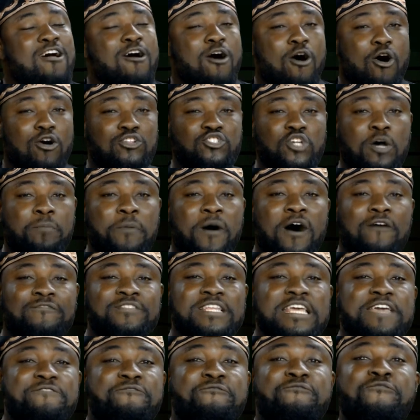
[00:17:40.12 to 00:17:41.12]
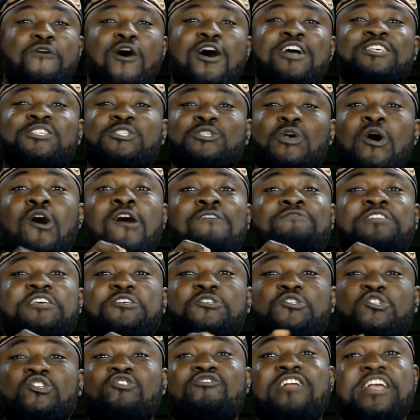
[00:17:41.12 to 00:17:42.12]
On top of the voice of the
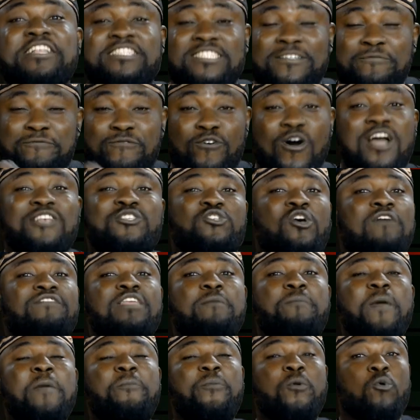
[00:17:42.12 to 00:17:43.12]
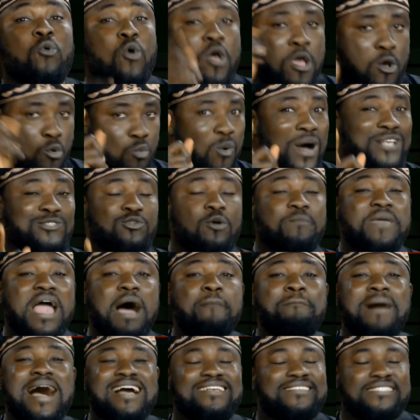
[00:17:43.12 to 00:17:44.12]
street, voice of the people, Wazobia
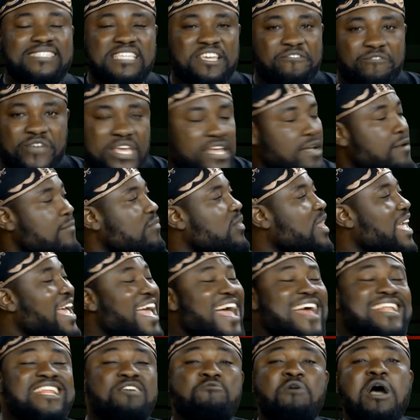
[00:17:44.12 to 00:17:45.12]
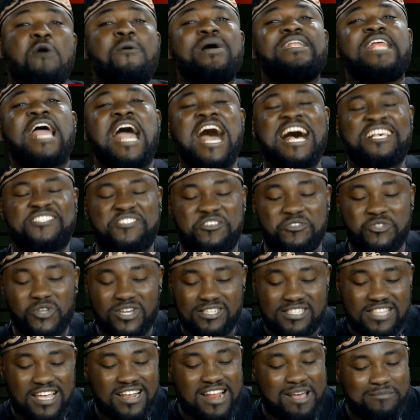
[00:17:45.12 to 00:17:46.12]
Max T V. Anywhere where they ask you,
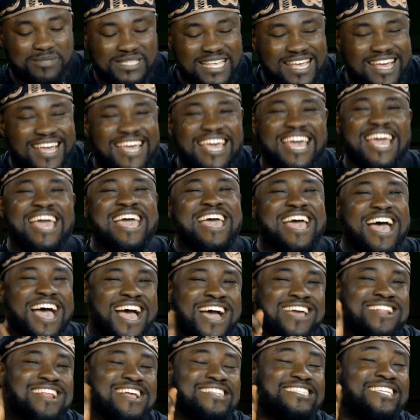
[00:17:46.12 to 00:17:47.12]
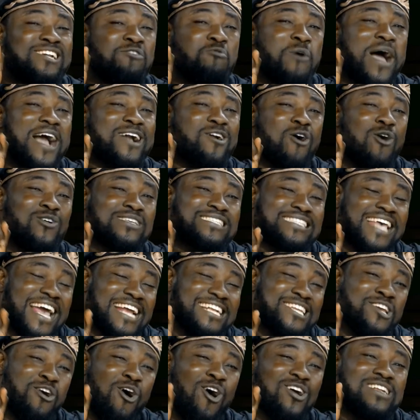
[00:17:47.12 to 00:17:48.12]
just tell them, say, anything will concern
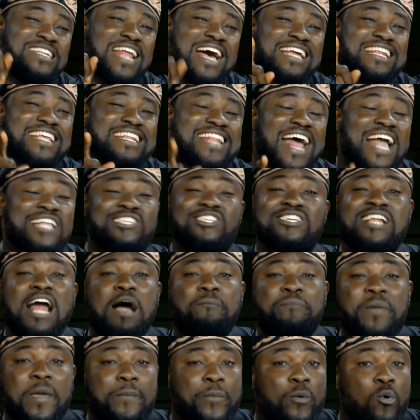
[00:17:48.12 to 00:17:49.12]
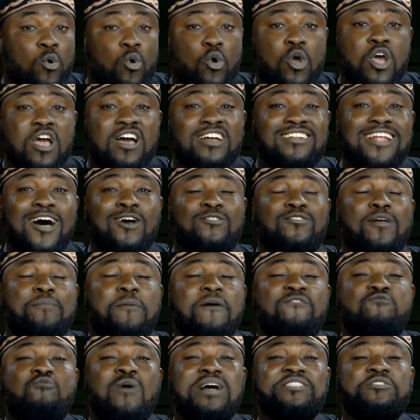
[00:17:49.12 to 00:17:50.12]
the ordinary Nigerian people. Now, on top
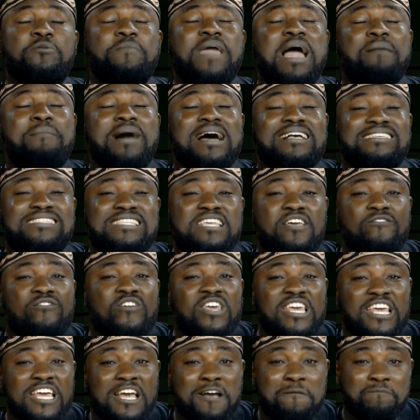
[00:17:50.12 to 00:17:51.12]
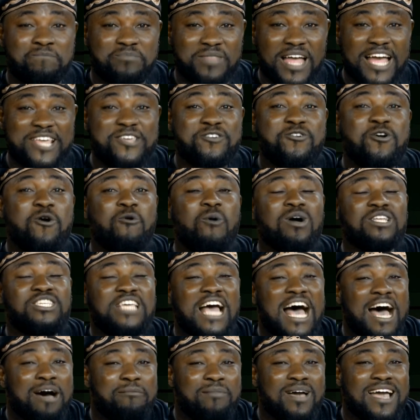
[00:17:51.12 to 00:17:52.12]
of Wazobia Max T V, now you go watch
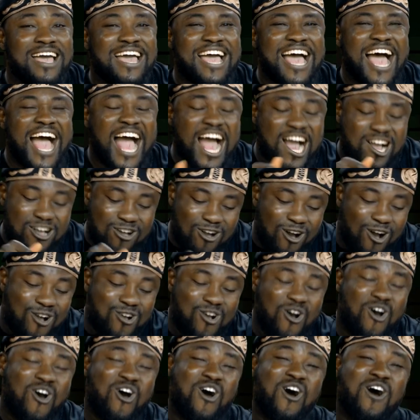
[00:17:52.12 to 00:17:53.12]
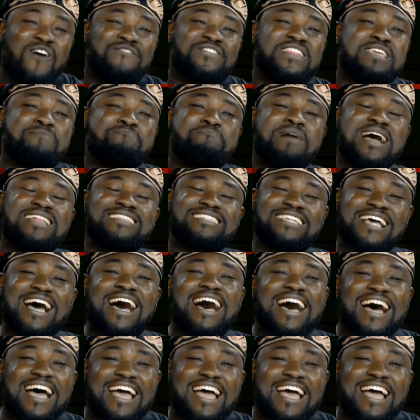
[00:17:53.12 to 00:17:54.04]
them. And Koko of the Matter.